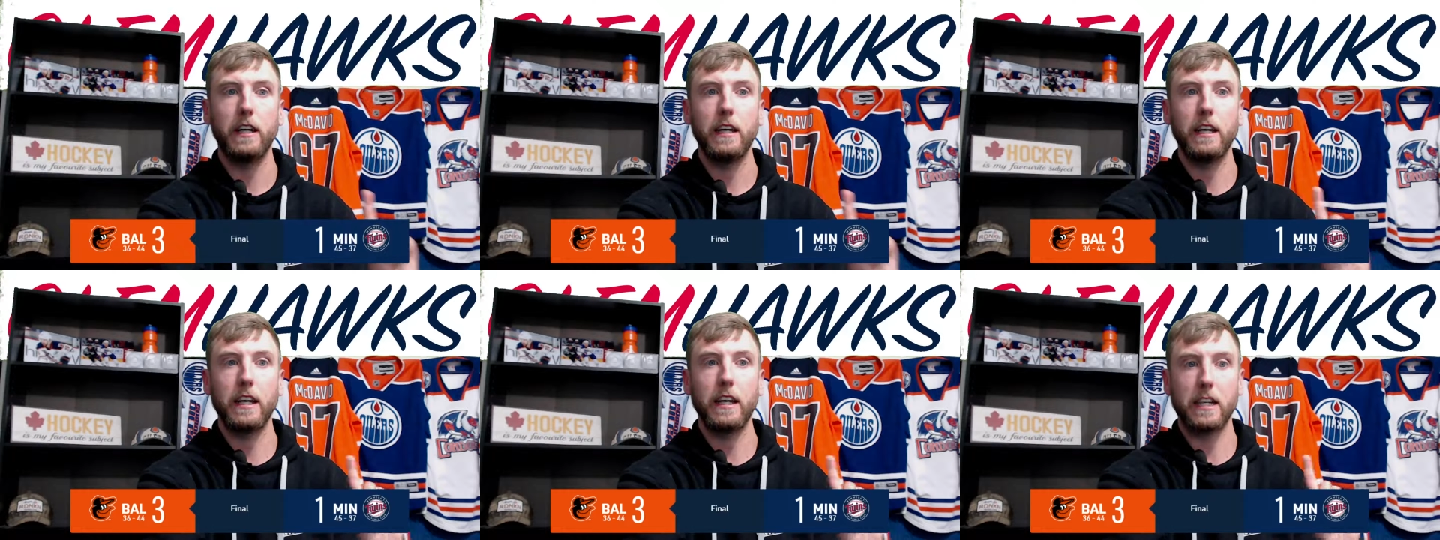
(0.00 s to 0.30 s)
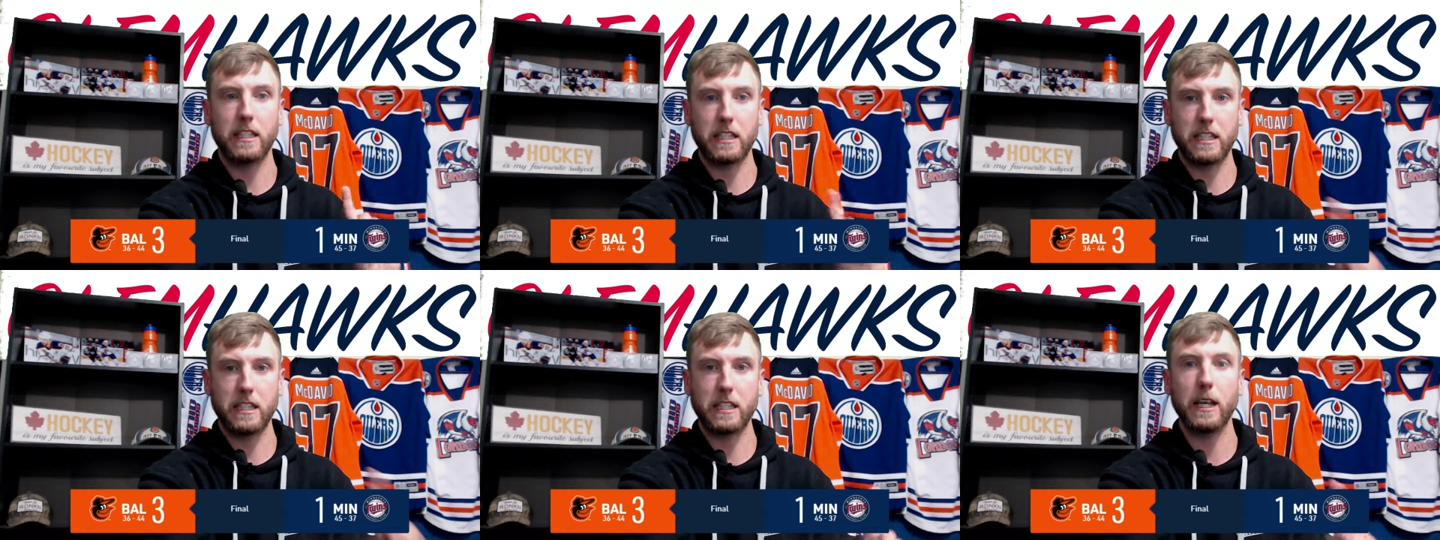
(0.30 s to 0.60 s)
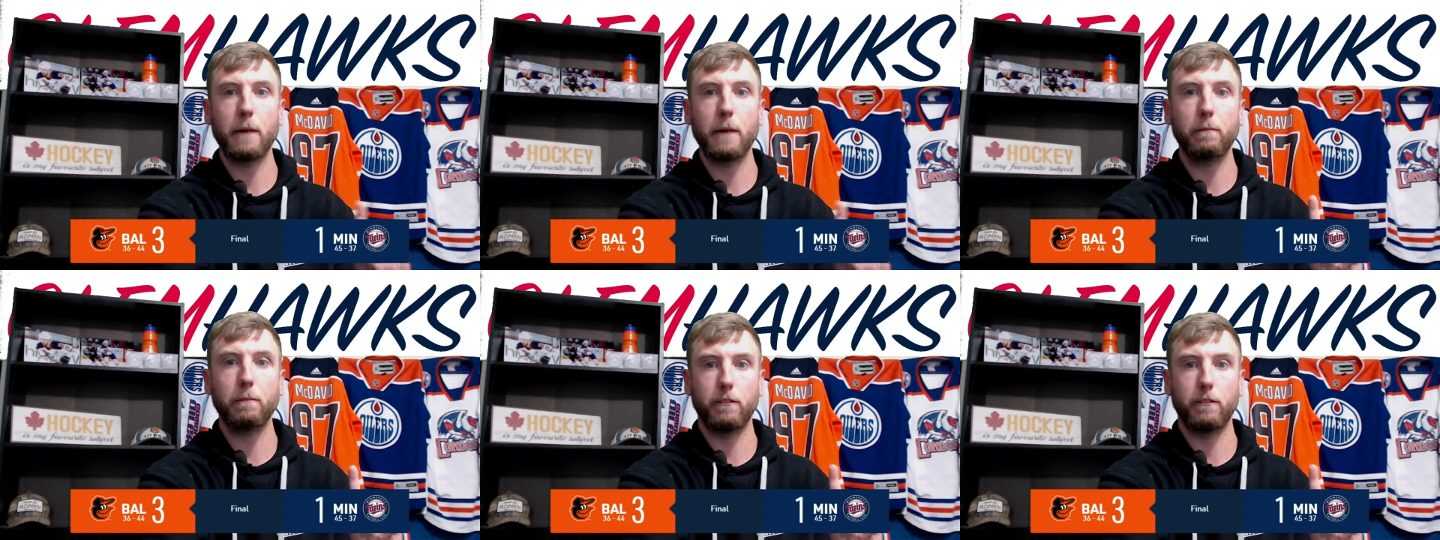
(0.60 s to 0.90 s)

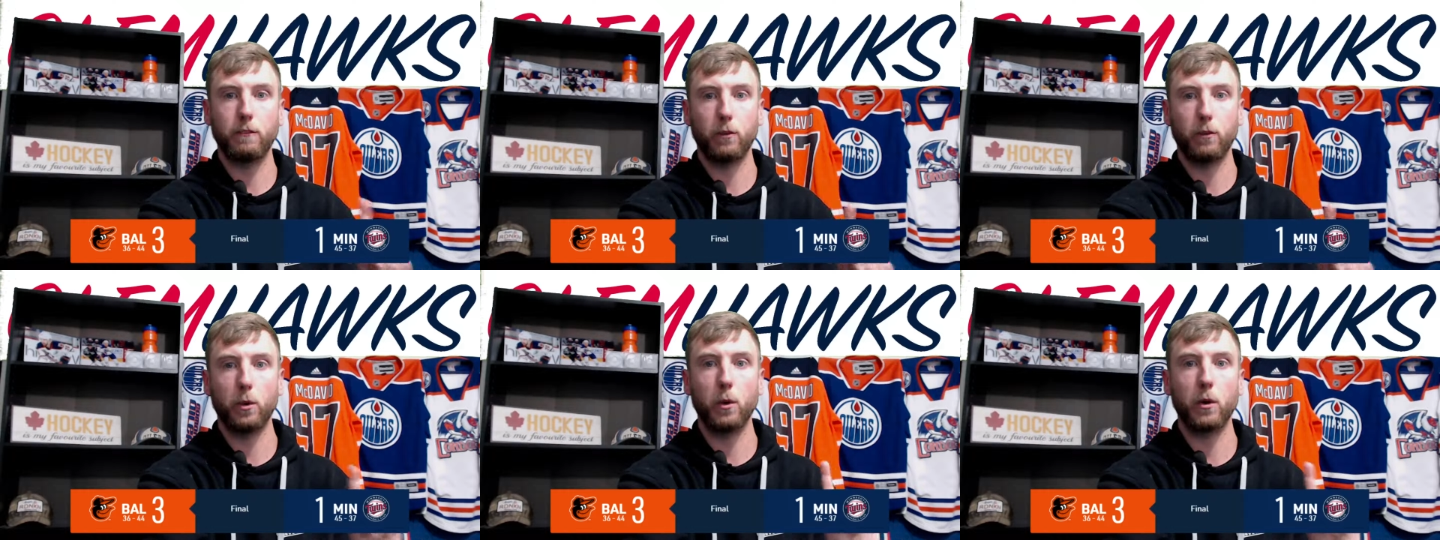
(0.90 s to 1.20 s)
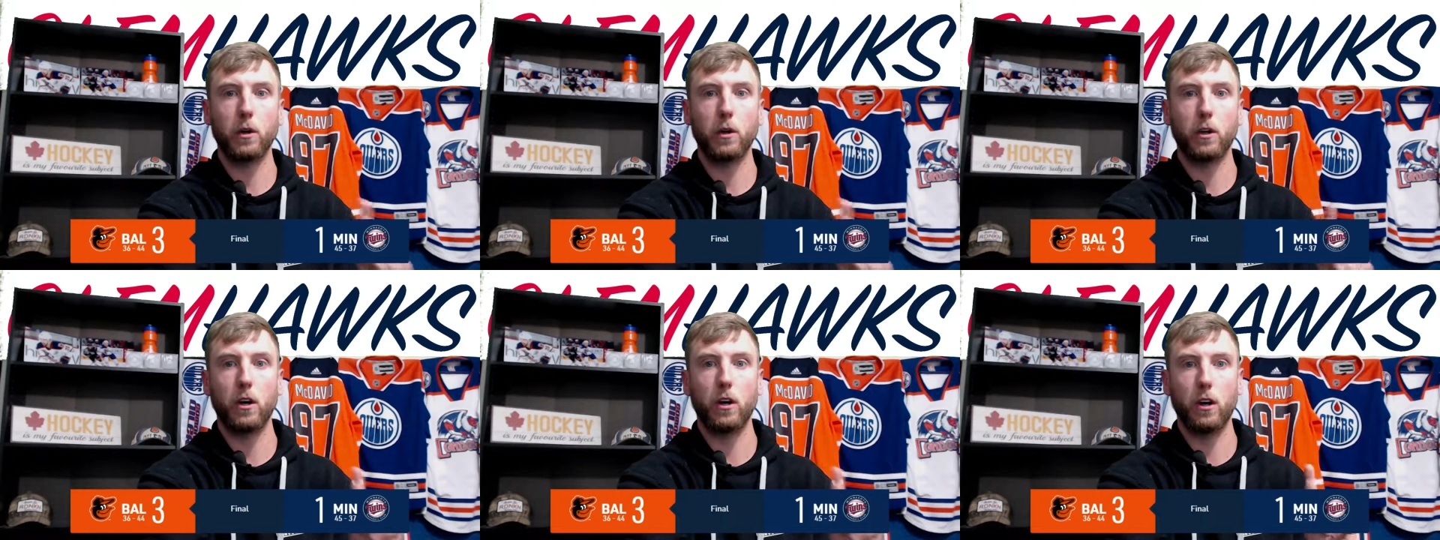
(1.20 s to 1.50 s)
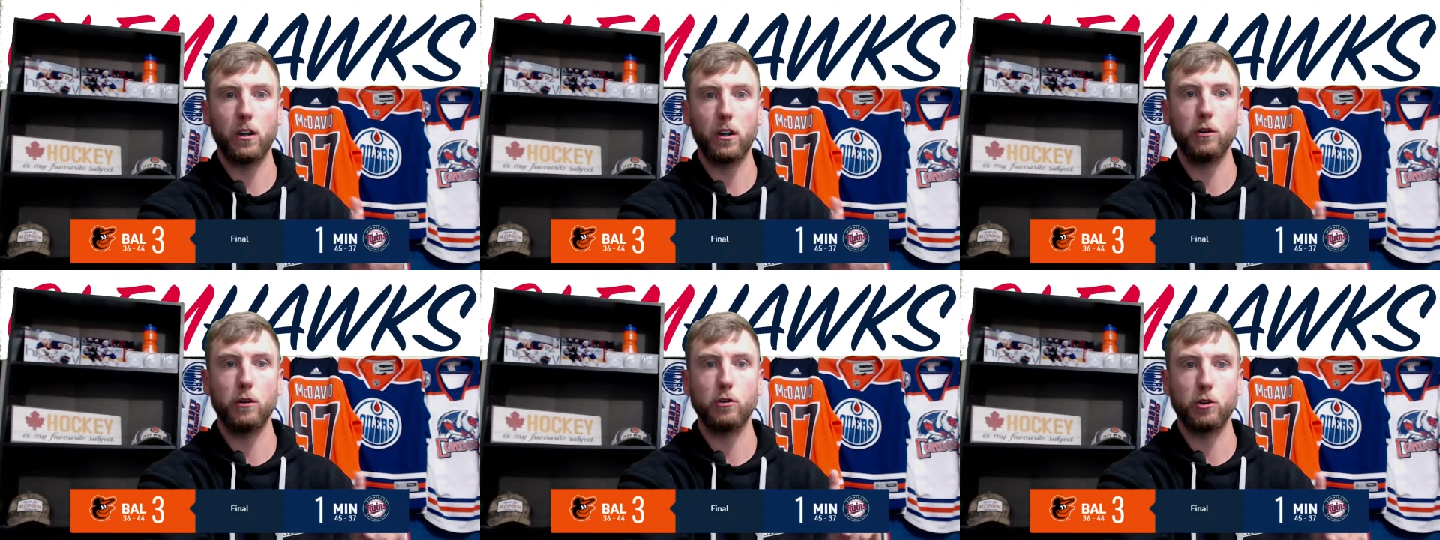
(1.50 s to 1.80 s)
except for
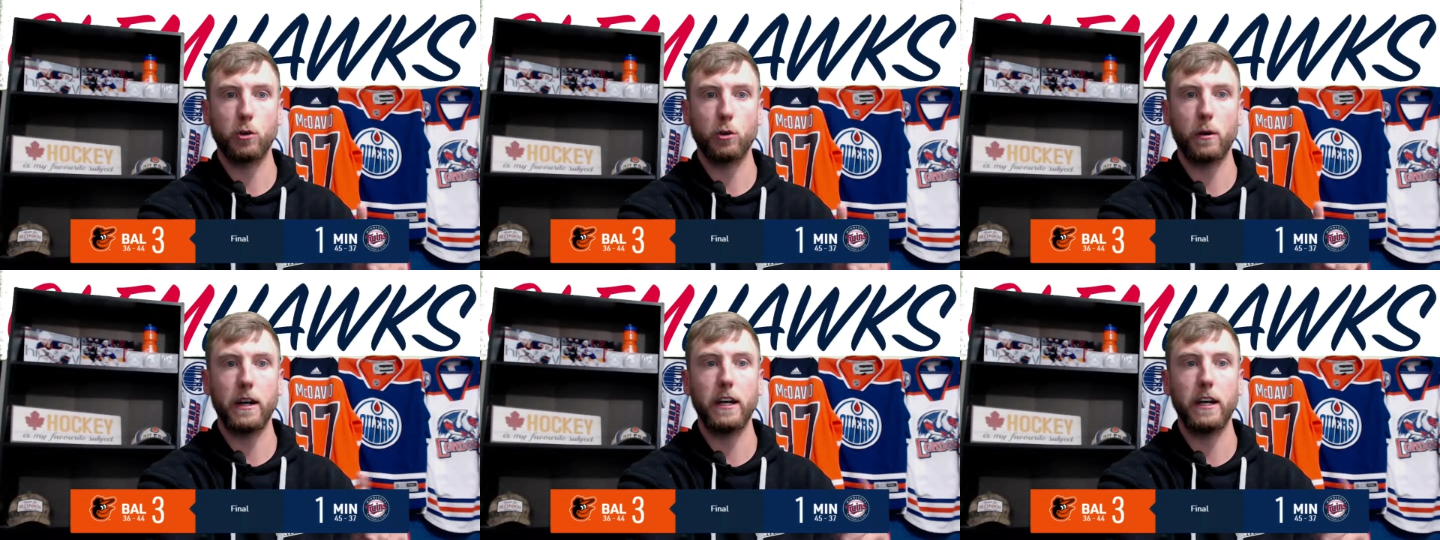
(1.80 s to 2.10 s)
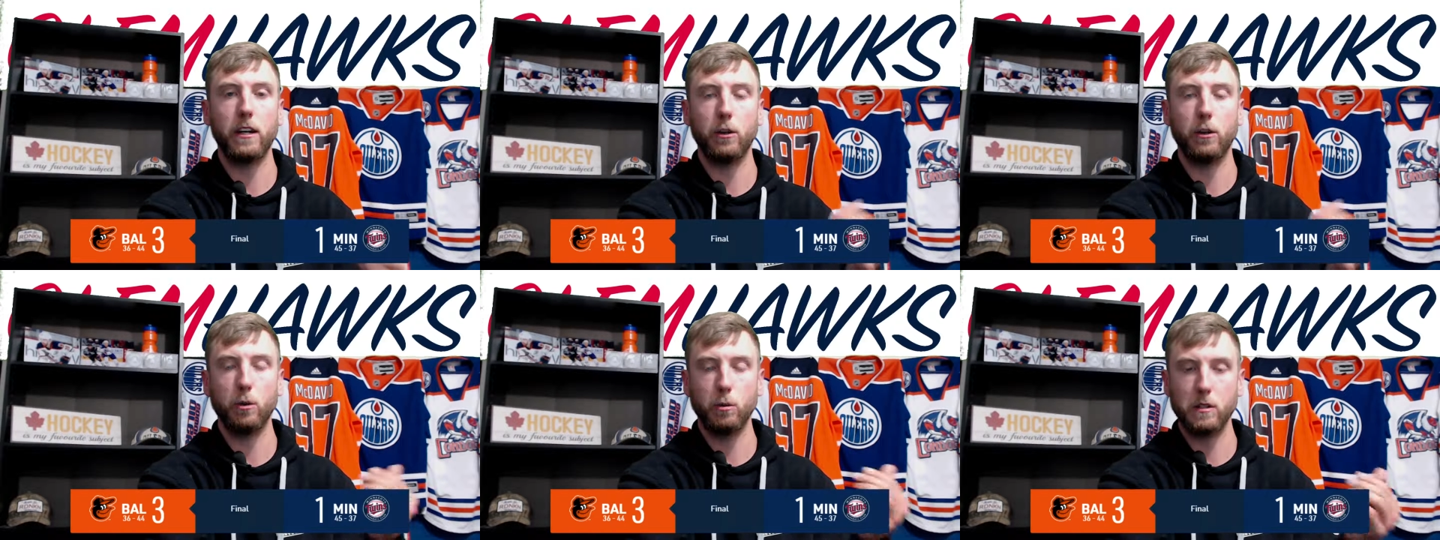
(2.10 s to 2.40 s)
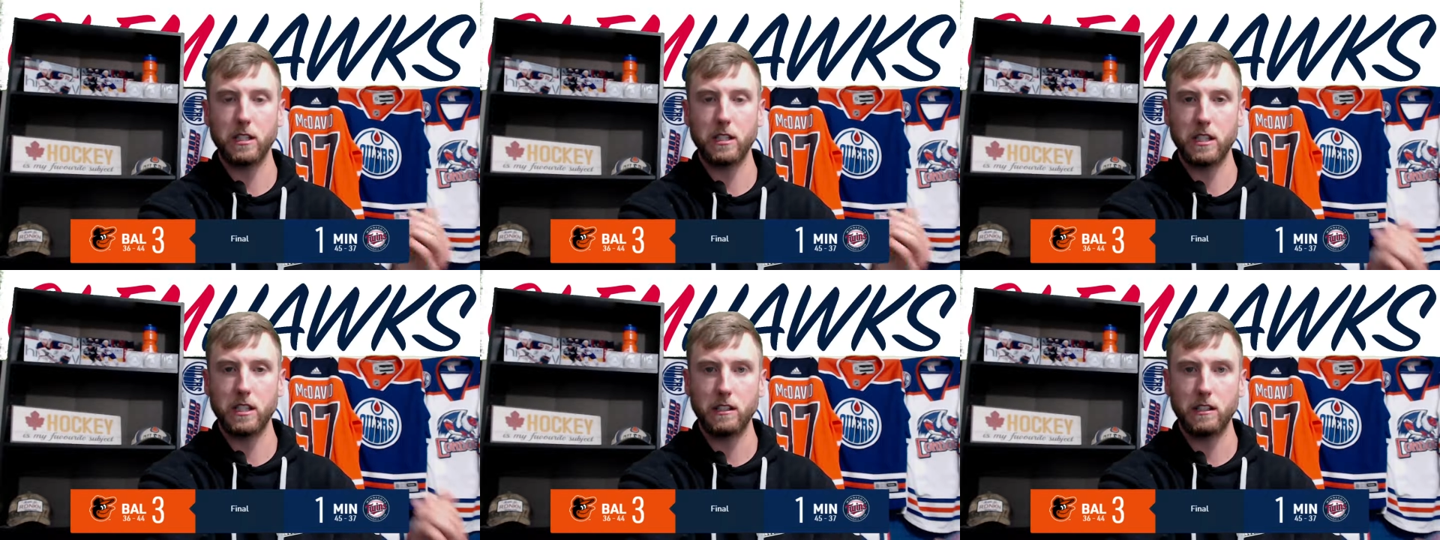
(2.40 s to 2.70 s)
Carlos Correa, who
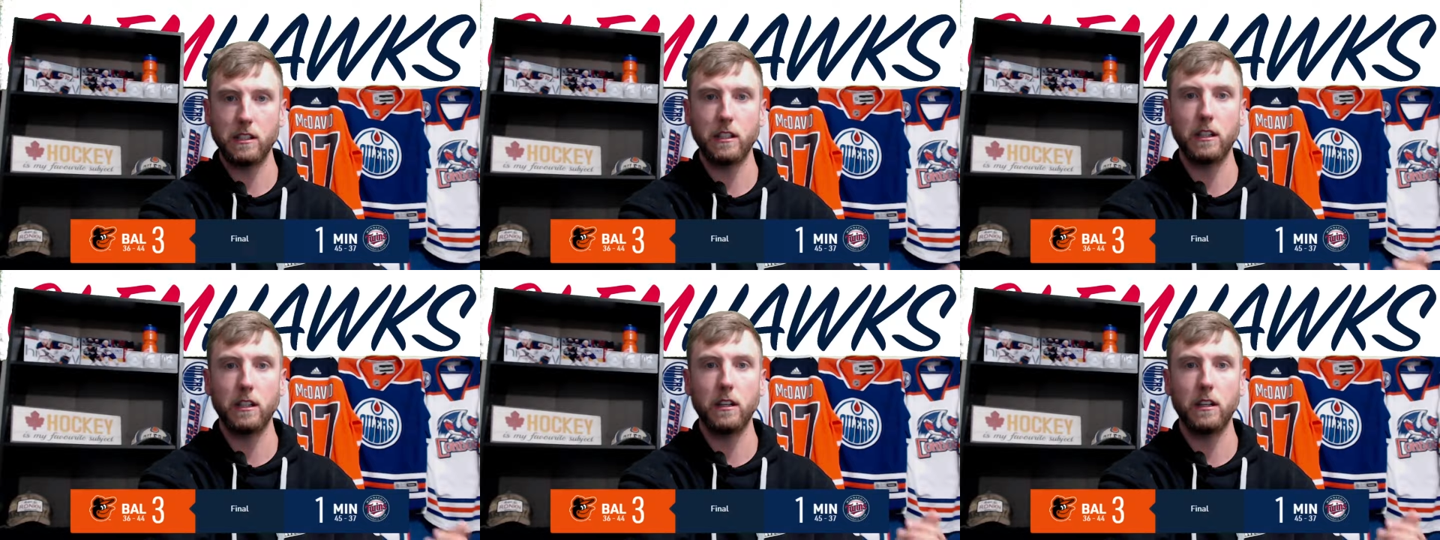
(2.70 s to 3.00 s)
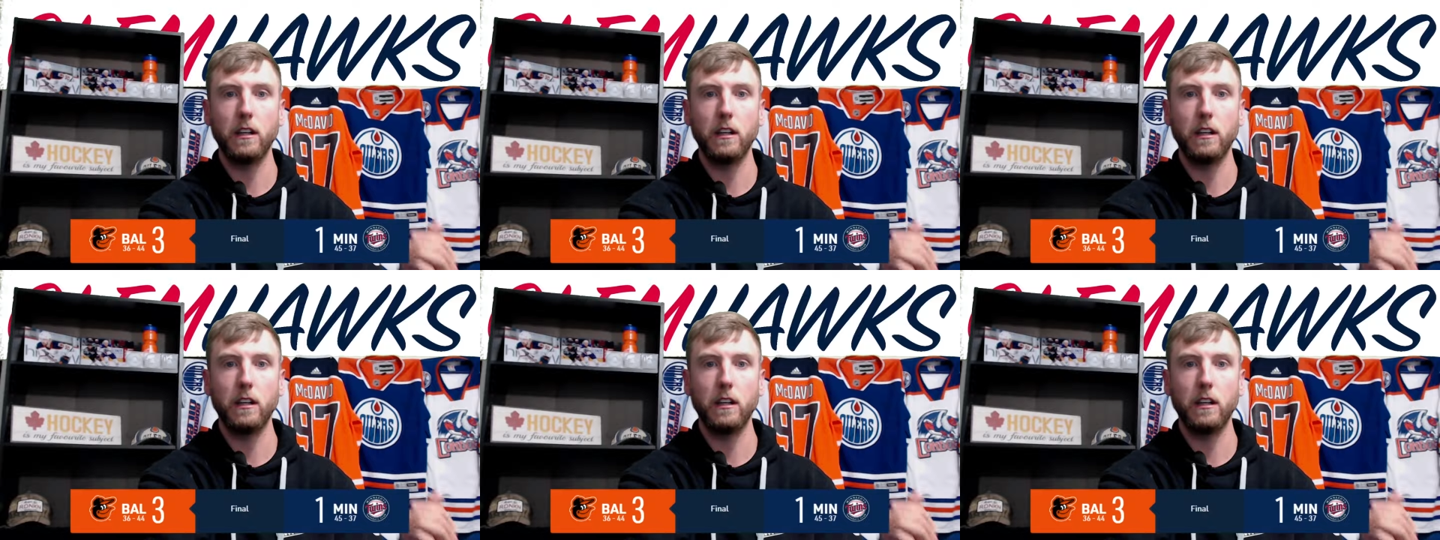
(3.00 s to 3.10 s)
is still